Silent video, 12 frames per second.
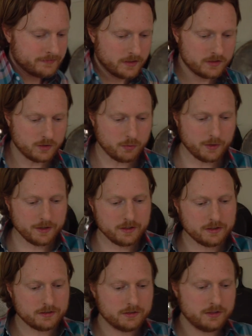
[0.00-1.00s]
So we're
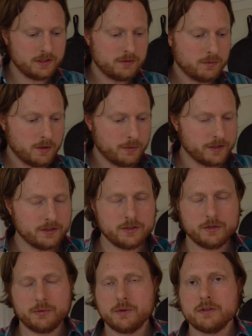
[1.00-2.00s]
gonna see what we can
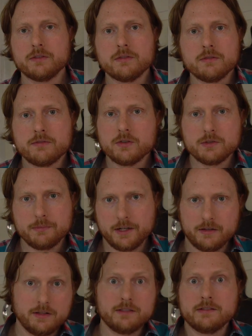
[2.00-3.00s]
do with frozen
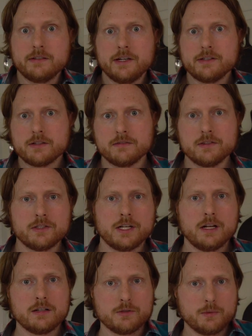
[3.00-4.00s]
mango. That's the nature of this
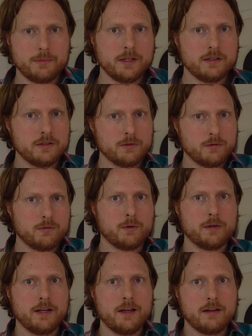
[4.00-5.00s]
challenge. We're making do with what
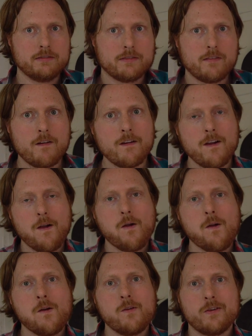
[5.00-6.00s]
we have,
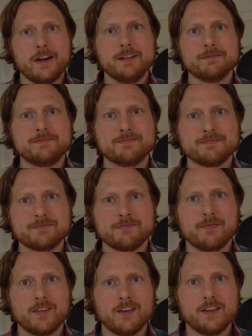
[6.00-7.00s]
right?
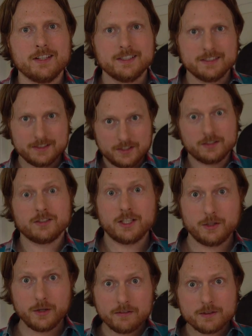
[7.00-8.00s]
Yeah. Just like
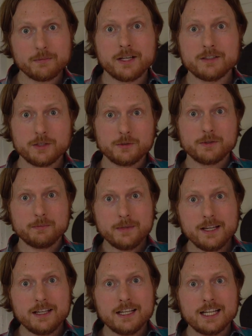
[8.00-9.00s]
you have to make do with
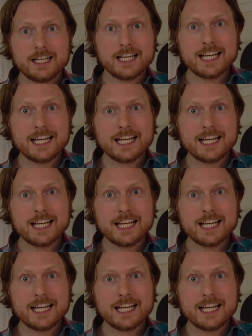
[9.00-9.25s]
me.